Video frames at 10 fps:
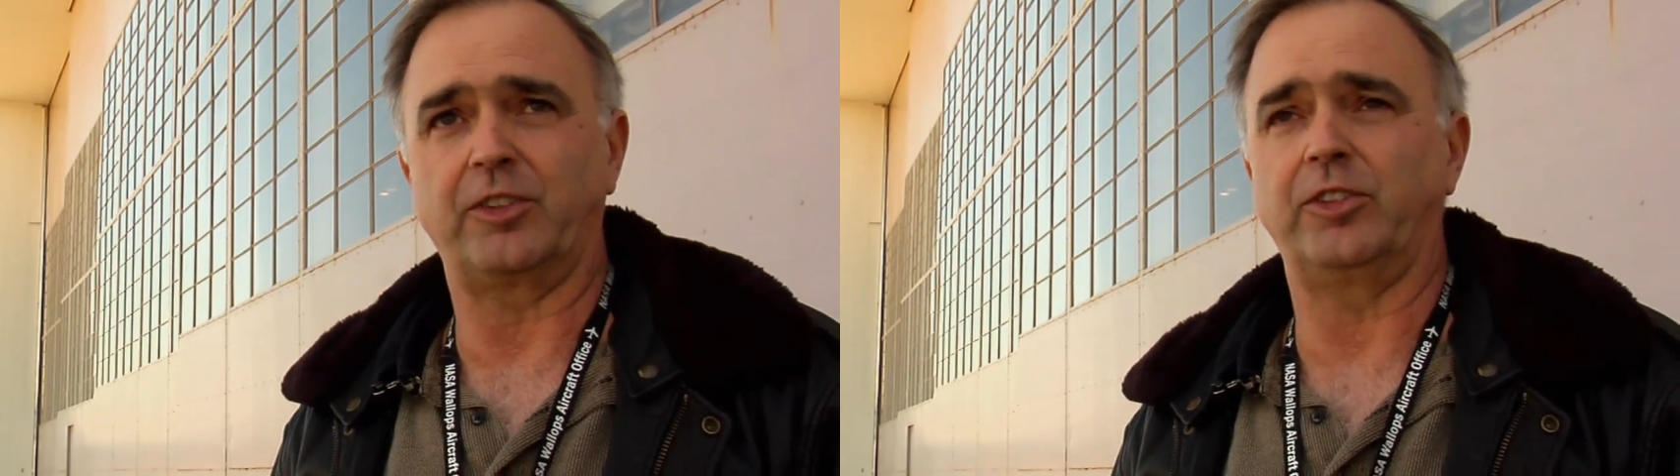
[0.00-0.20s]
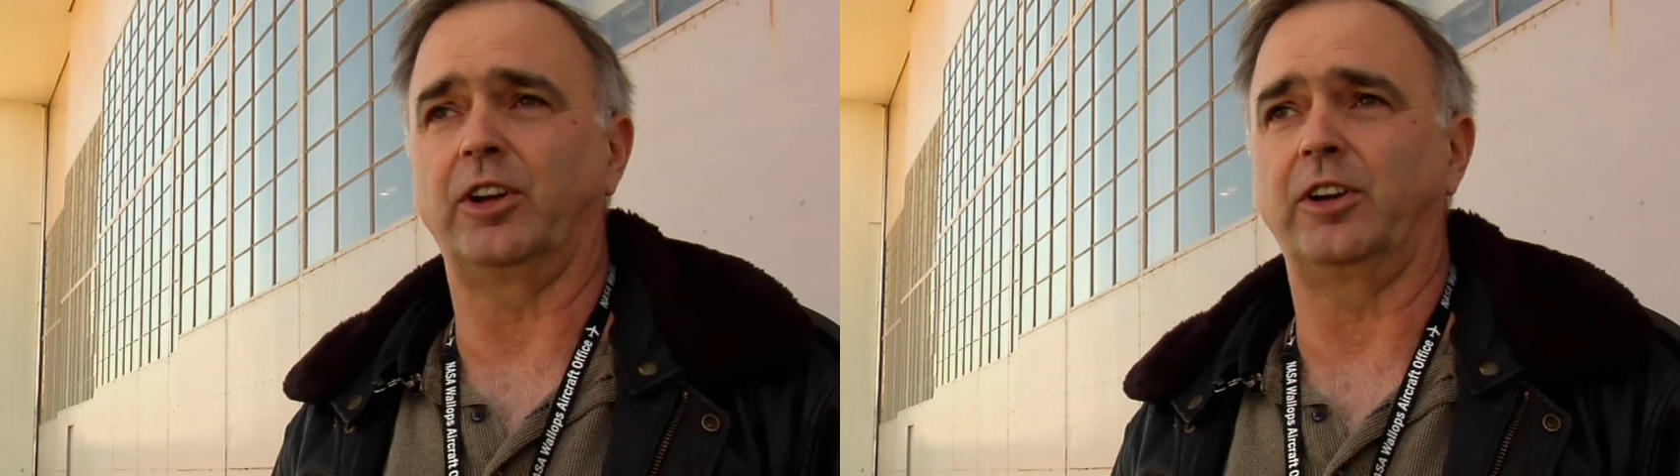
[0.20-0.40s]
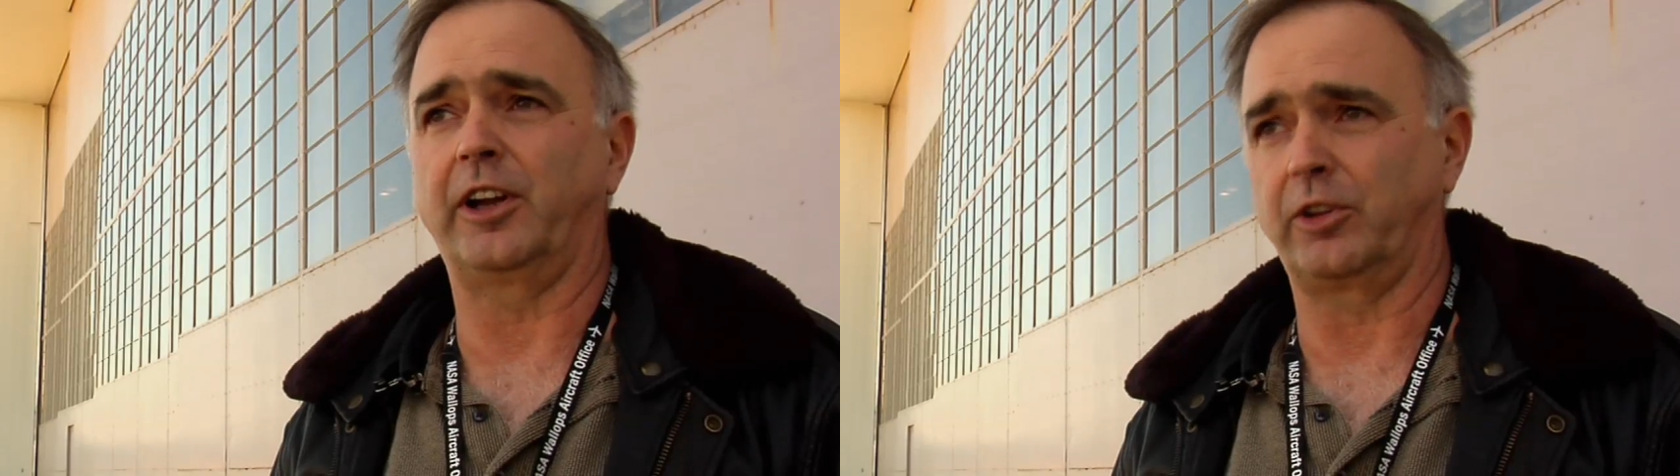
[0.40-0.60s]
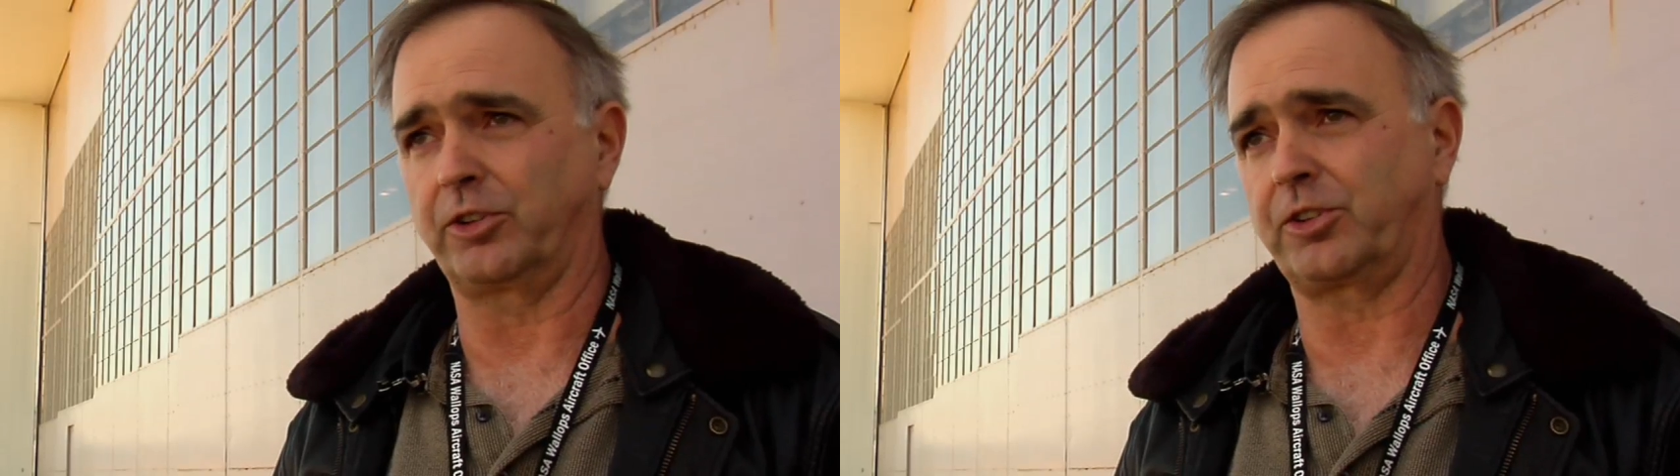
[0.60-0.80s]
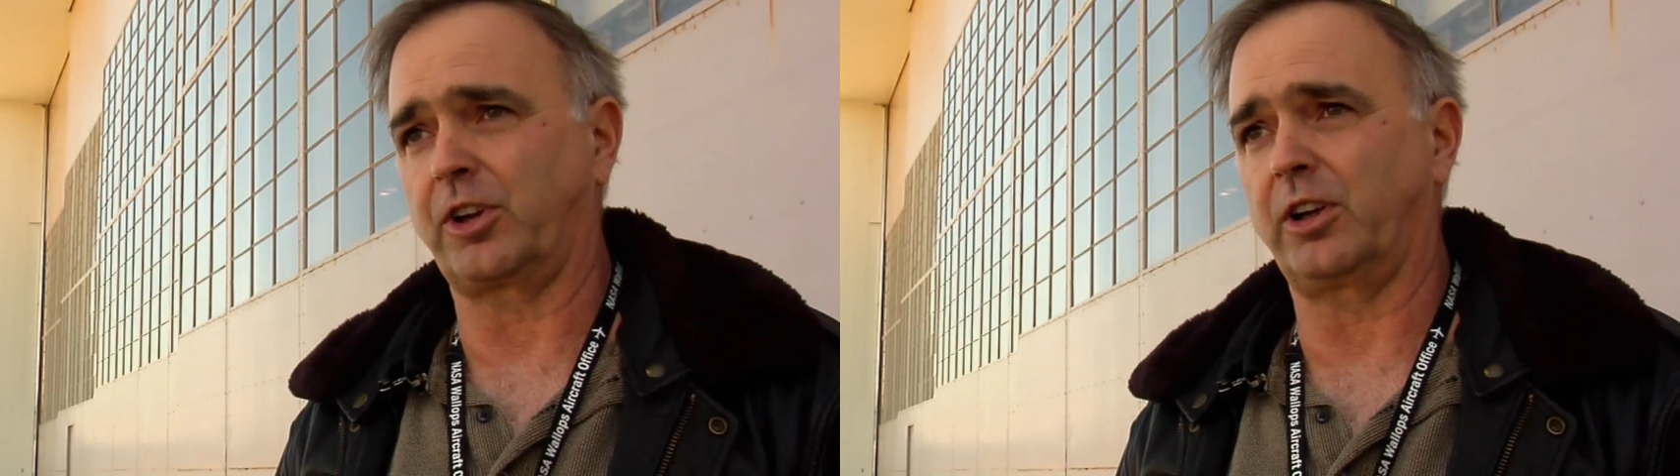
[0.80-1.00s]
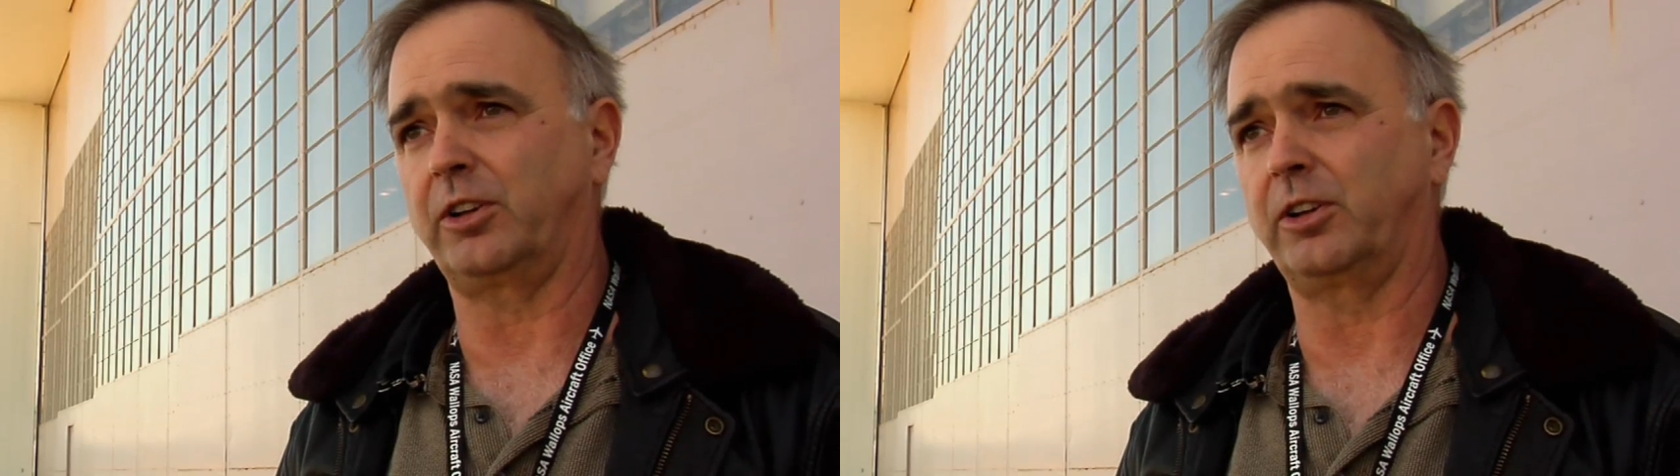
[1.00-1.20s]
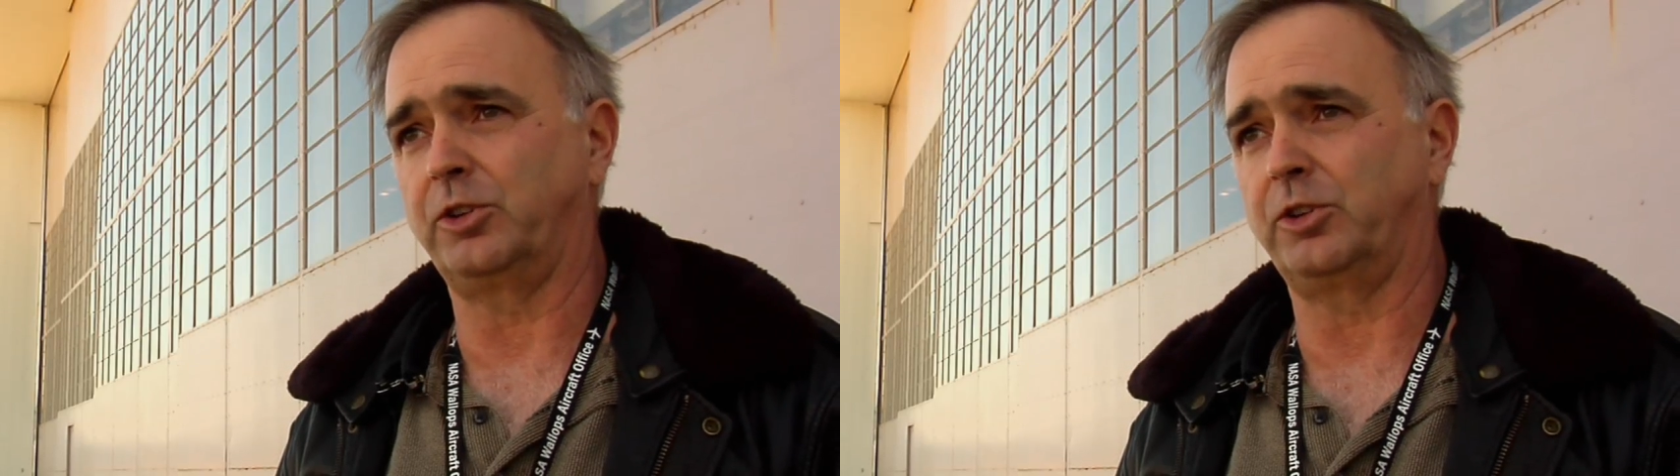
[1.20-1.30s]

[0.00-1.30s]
I've done Aerosonde